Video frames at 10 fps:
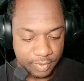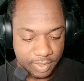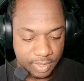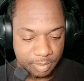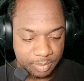
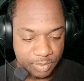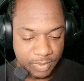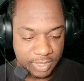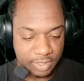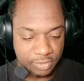Cut him up to
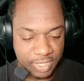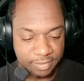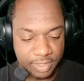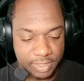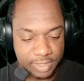regular
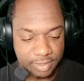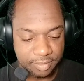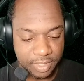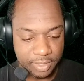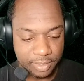driving to
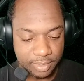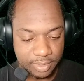defend.